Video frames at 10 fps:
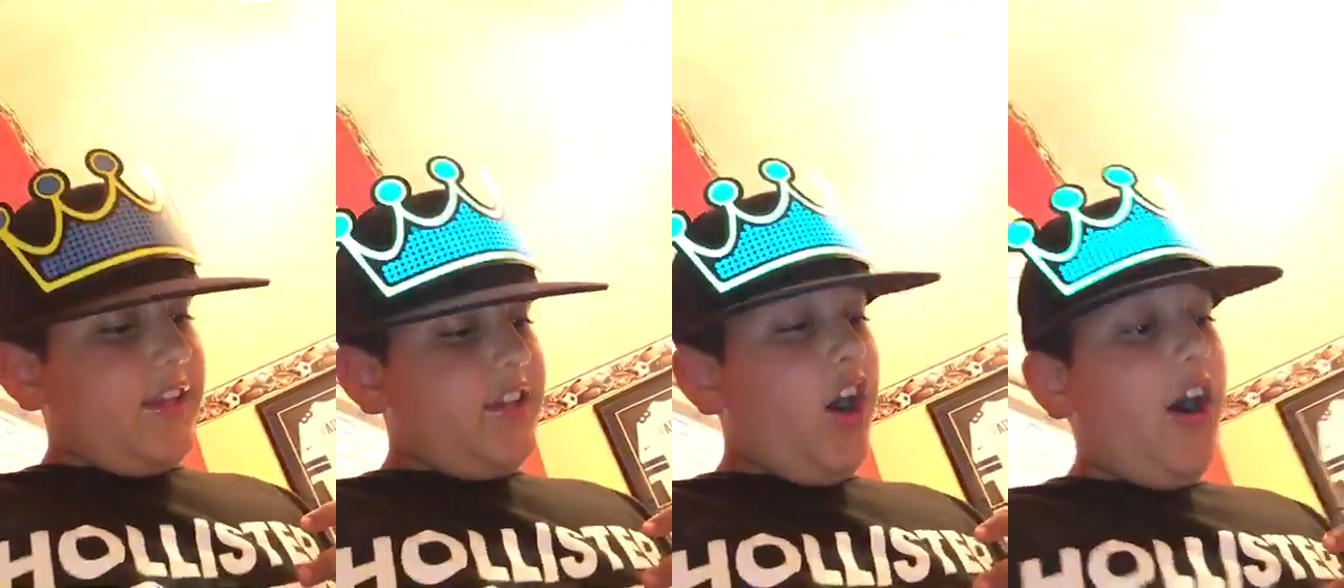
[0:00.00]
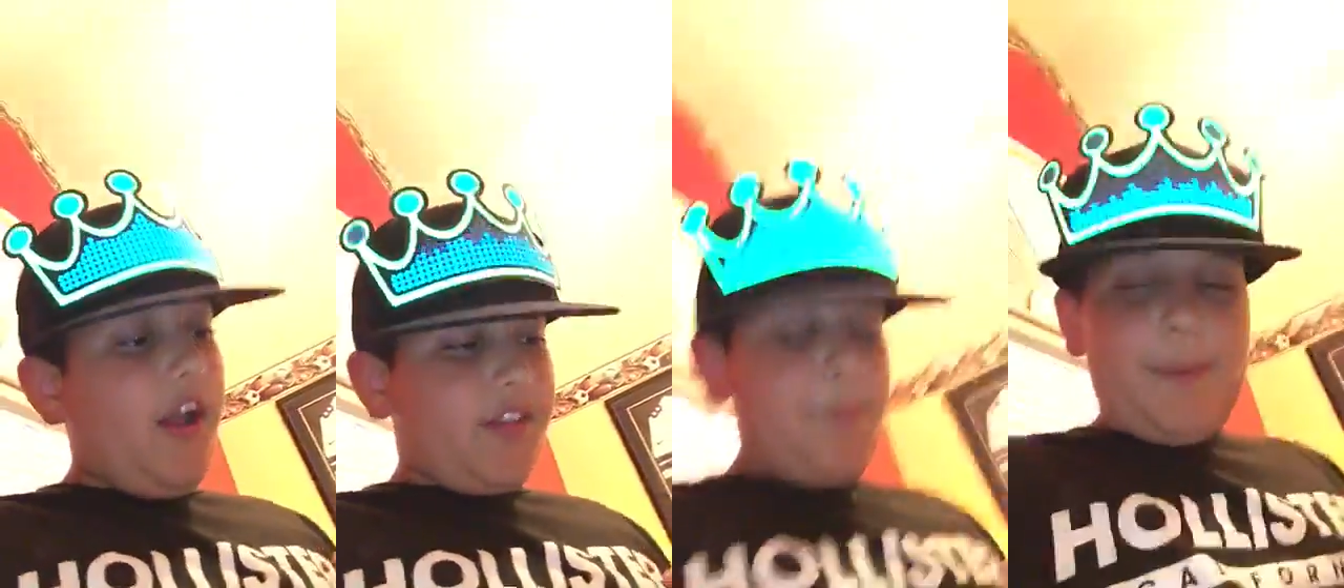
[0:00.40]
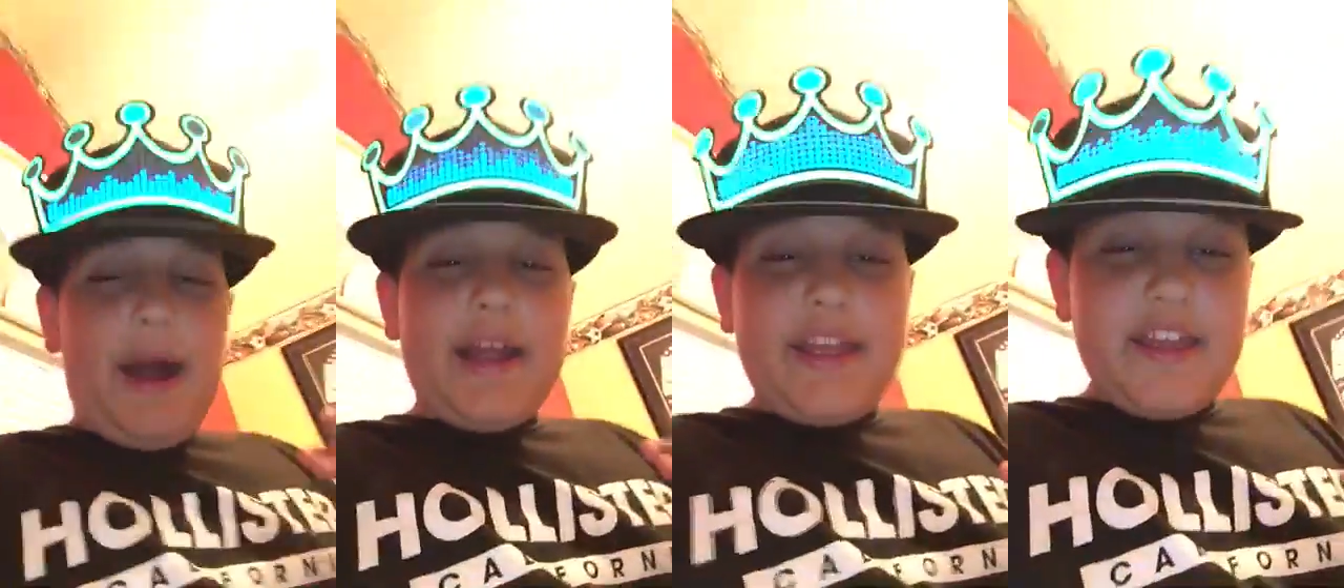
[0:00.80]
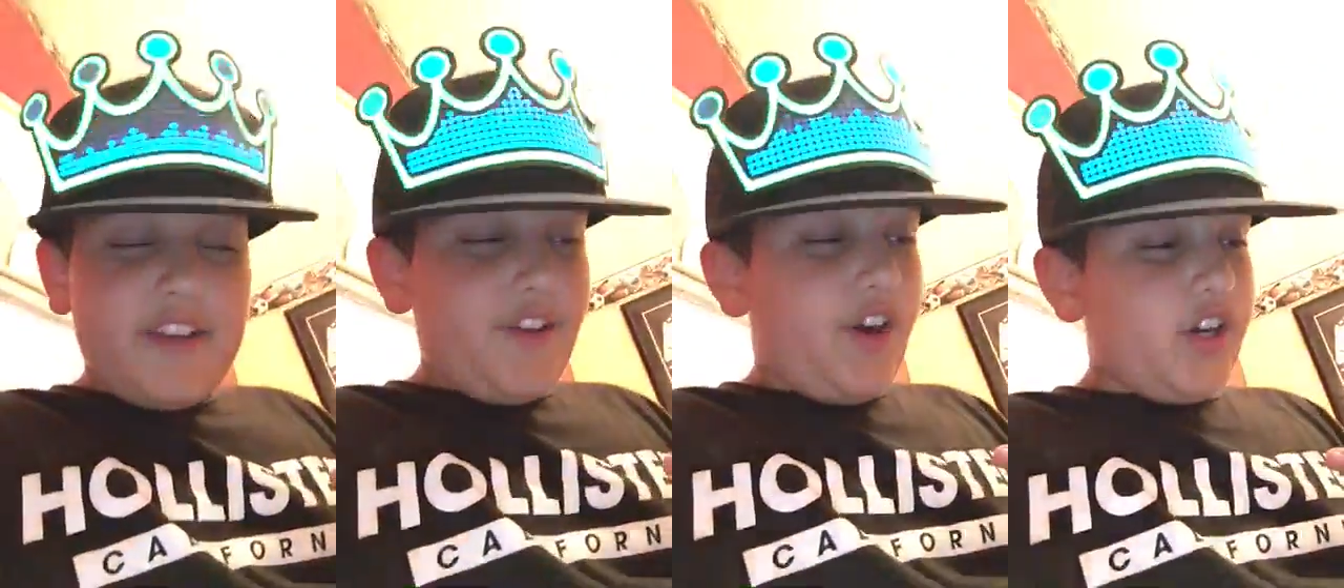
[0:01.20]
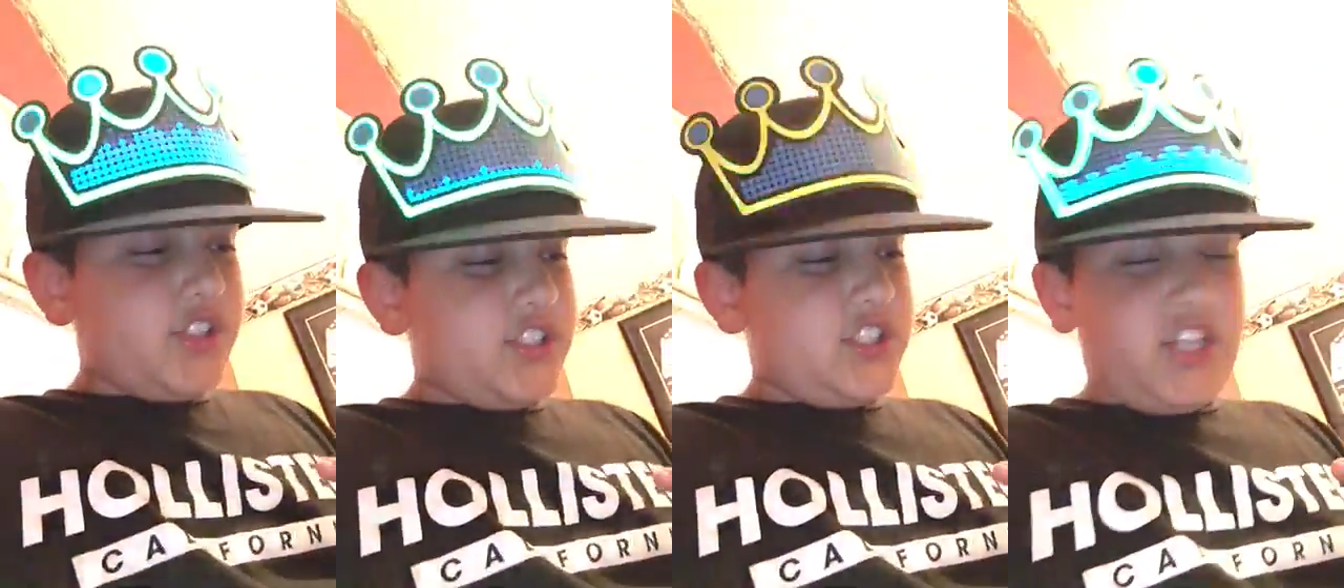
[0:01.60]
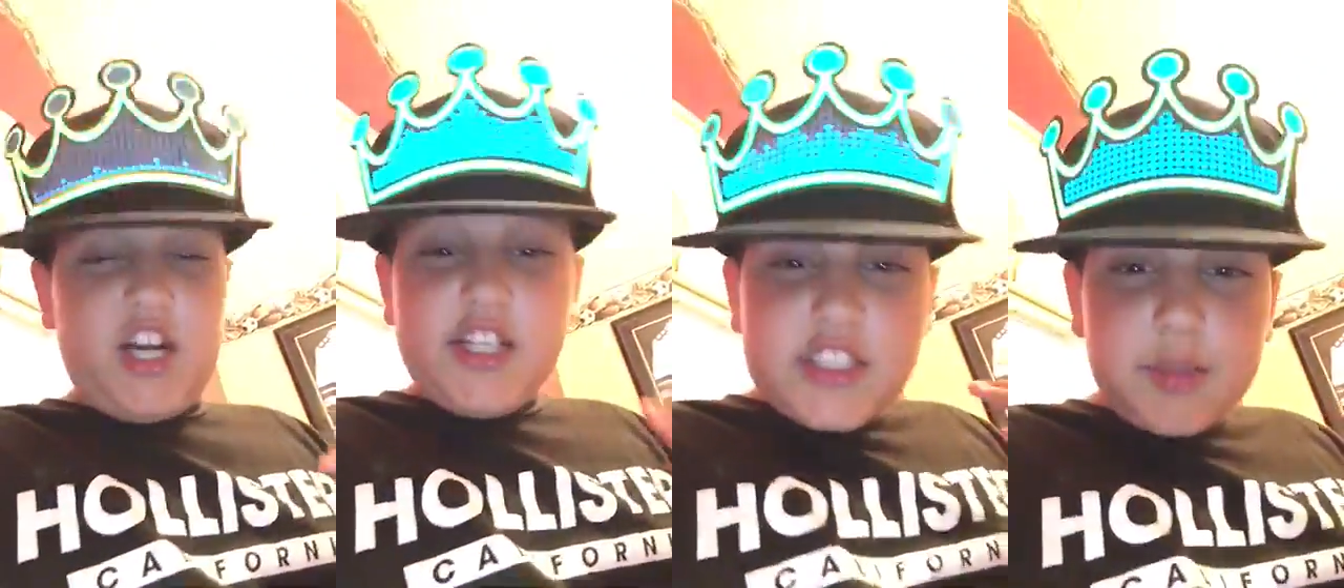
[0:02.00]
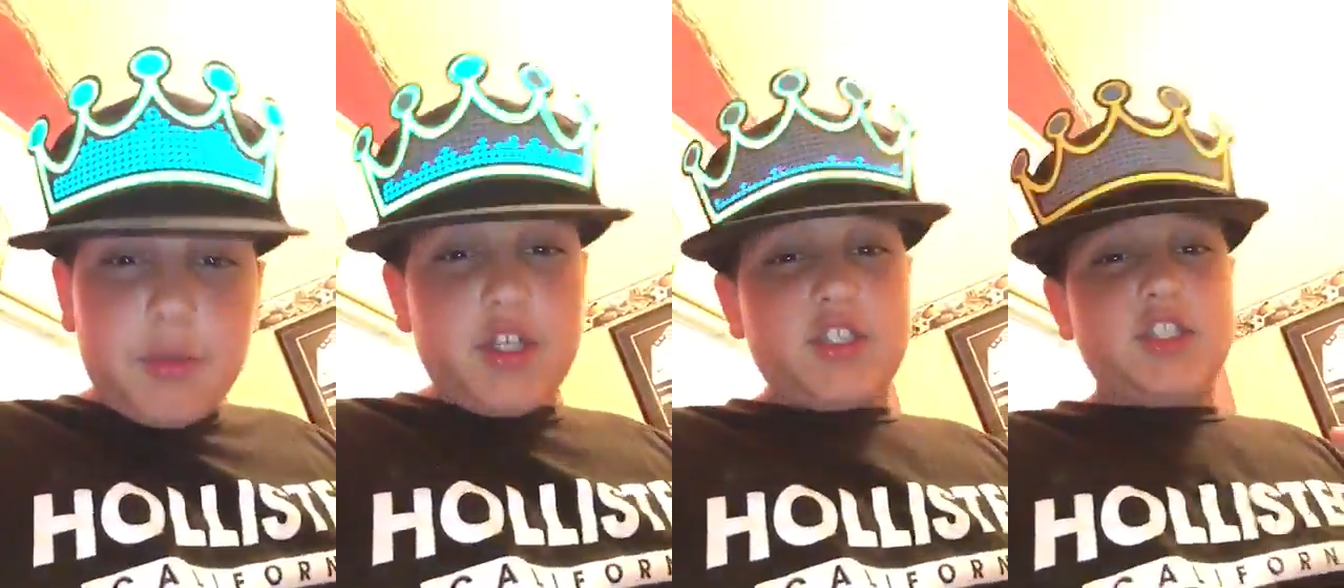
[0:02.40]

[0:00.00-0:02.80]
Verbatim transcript: y'all have to buy it and y'all are just the customers